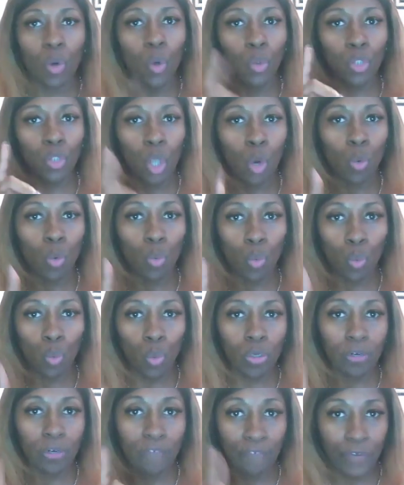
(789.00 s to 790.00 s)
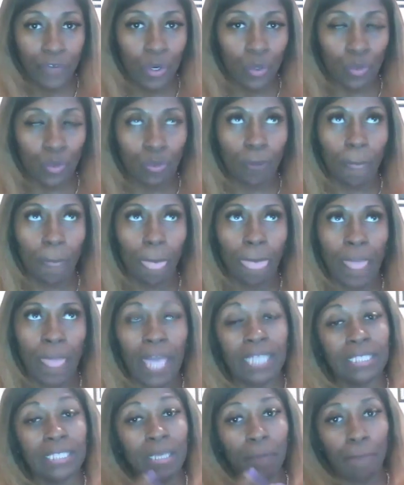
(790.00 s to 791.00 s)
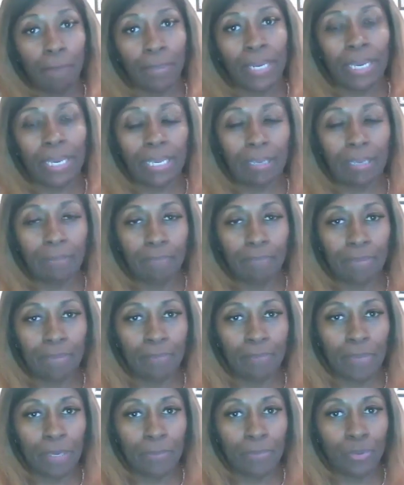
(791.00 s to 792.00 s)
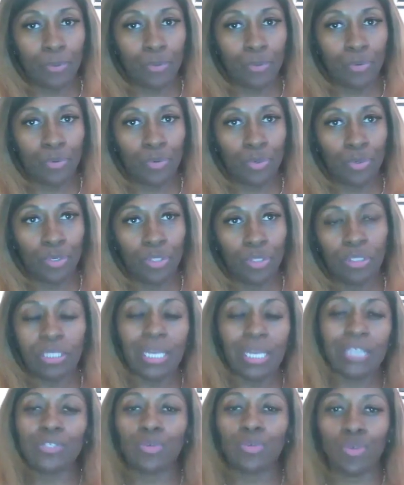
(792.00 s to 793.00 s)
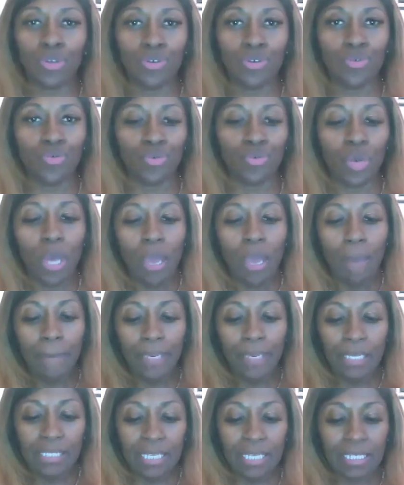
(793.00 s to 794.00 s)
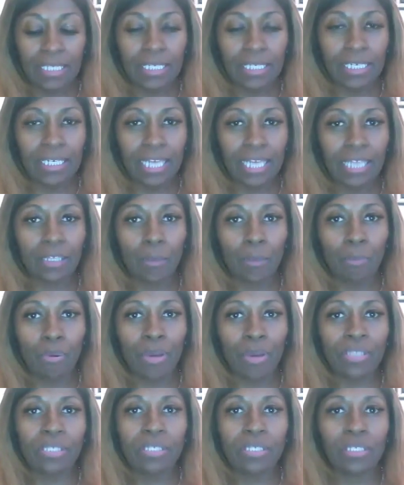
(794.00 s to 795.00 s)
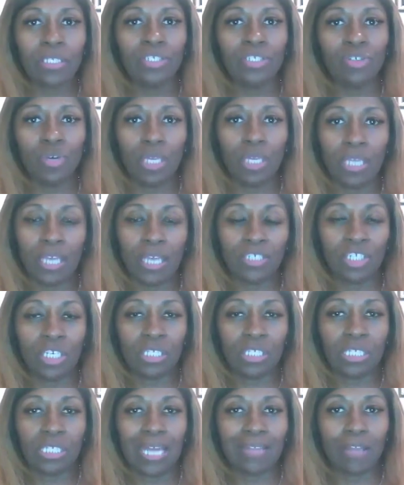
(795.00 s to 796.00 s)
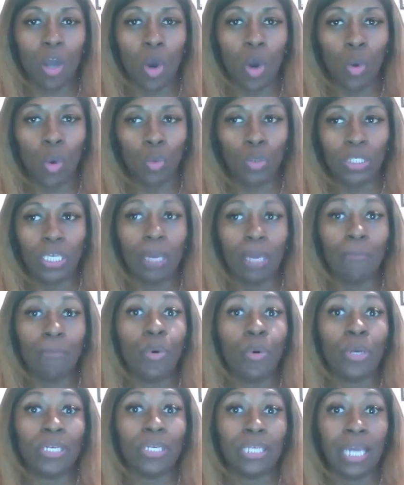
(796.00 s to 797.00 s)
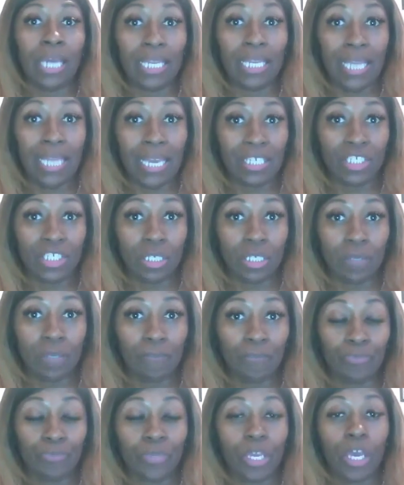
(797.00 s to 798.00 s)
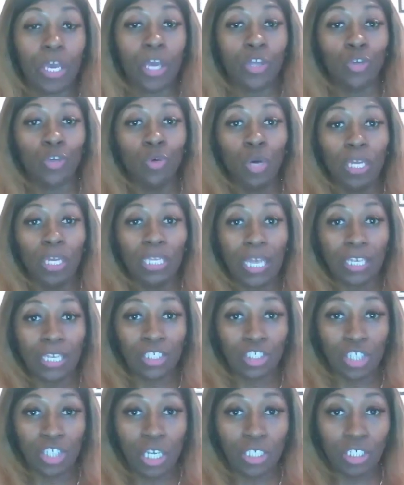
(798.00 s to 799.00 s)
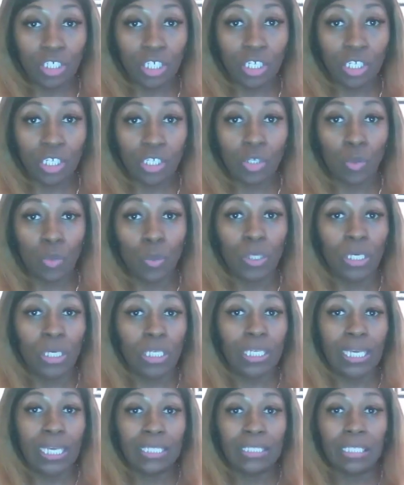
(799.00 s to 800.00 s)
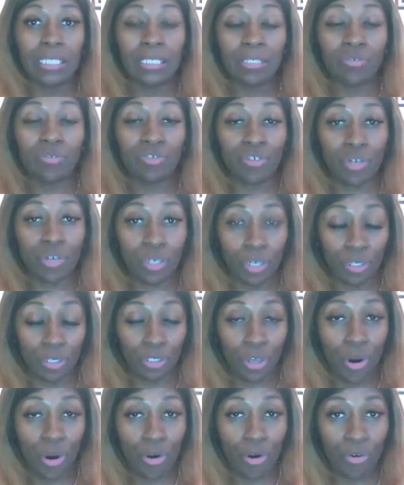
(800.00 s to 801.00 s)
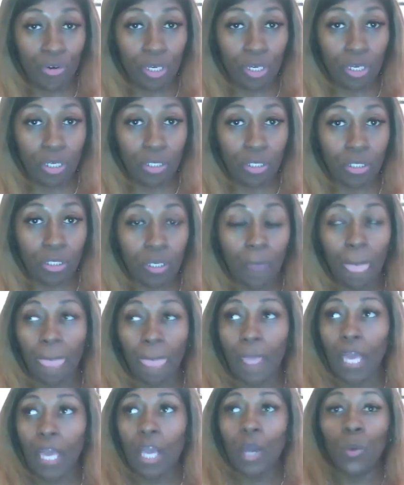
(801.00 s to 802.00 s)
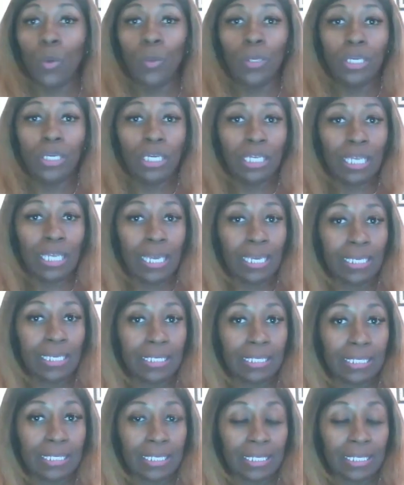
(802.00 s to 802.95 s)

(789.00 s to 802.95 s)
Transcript: who don't want to vote and then blame people, then that's on you. Because at the end of the day, the presidential election is not the only important election. You elect judges, we elect district attorneys, we elect